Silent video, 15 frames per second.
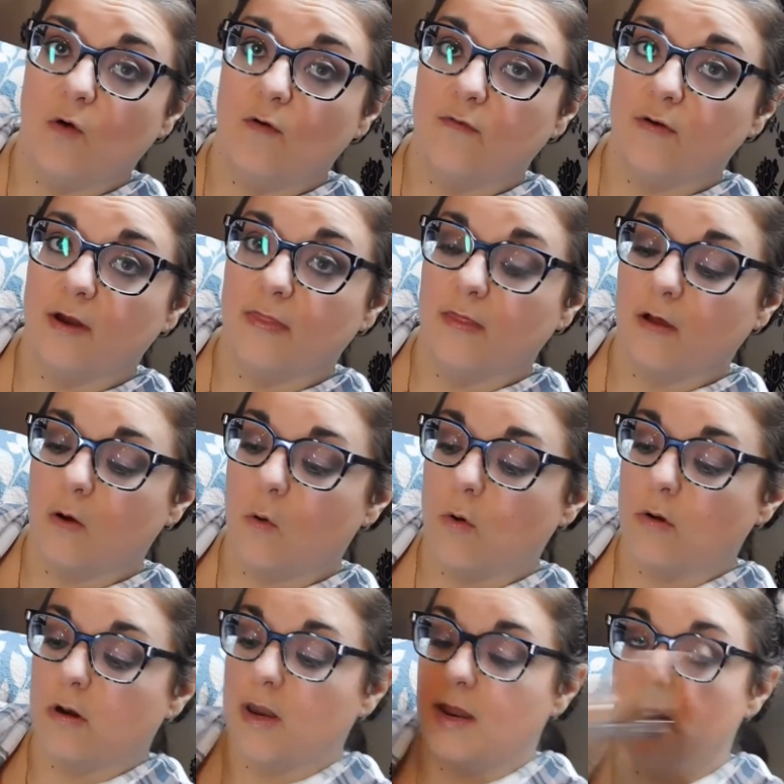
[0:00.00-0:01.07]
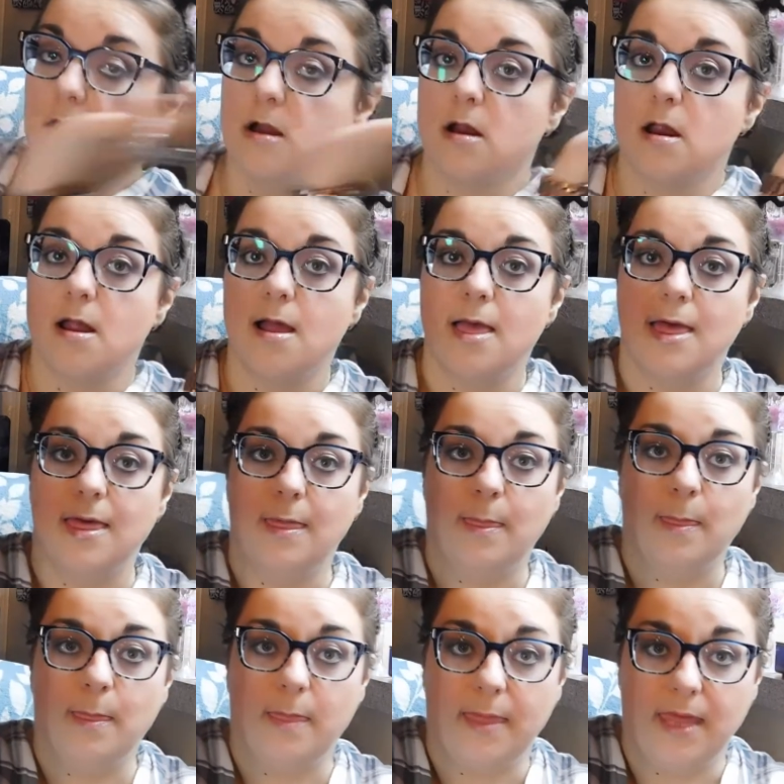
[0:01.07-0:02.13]
over in the corner here.
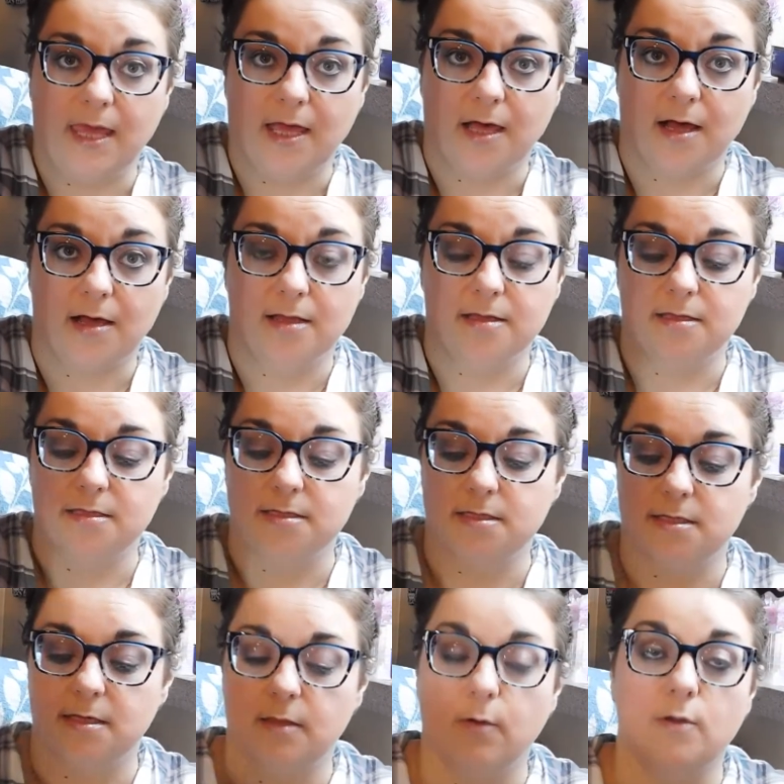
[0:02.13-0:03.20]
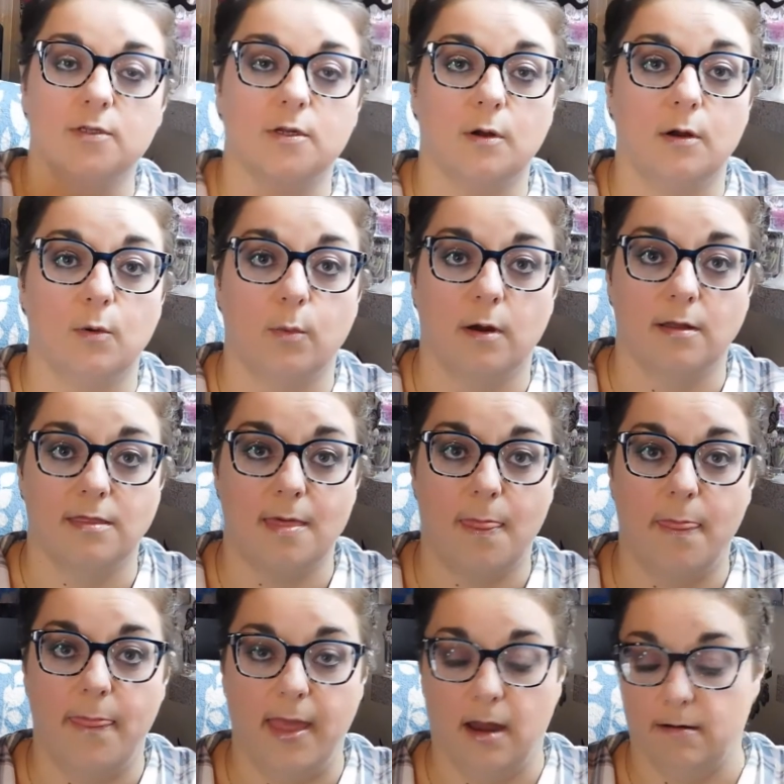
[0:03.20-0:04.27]
Because those are where the
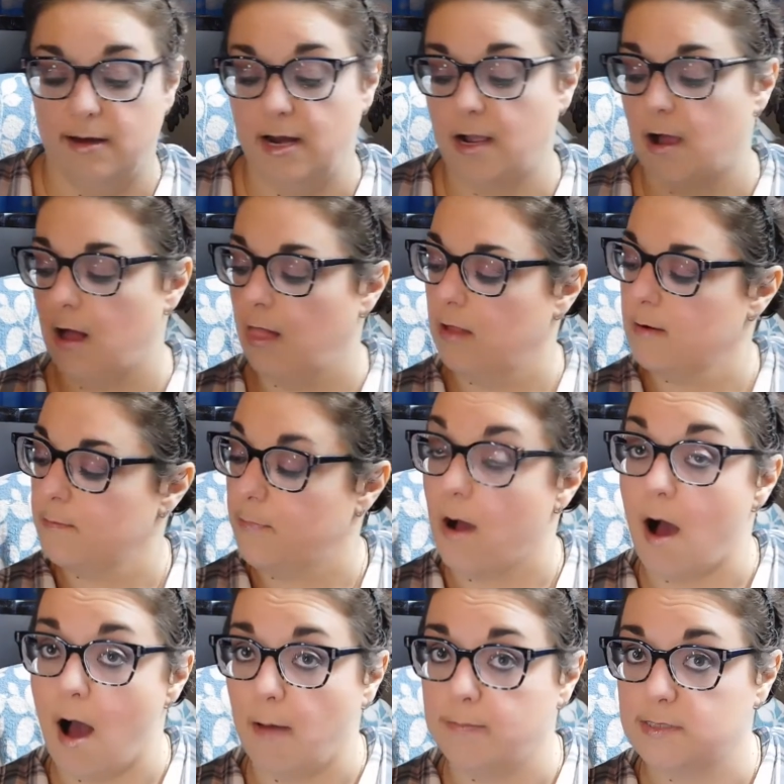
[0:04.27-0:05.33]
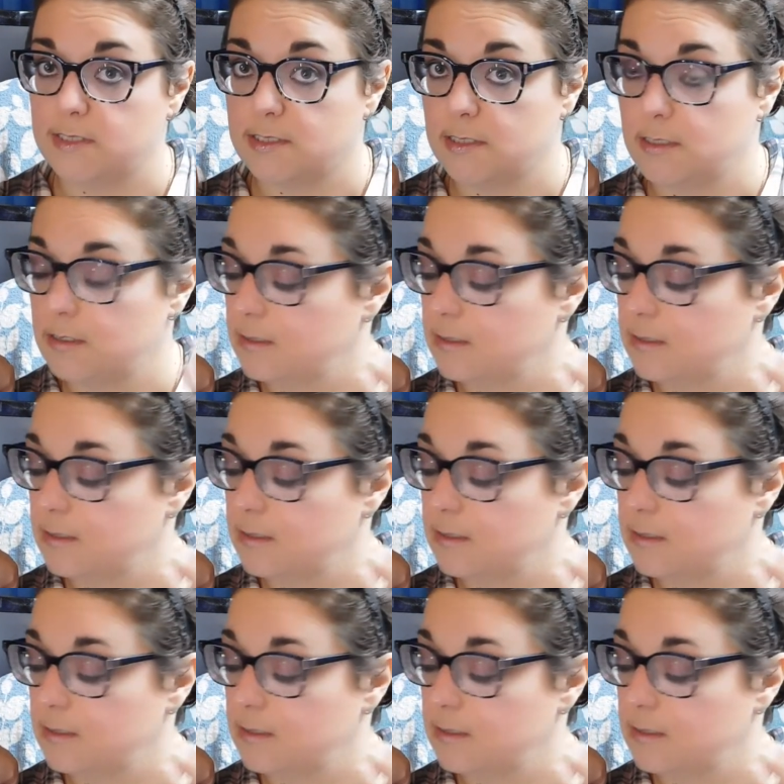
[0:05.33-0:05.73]
berry color pops.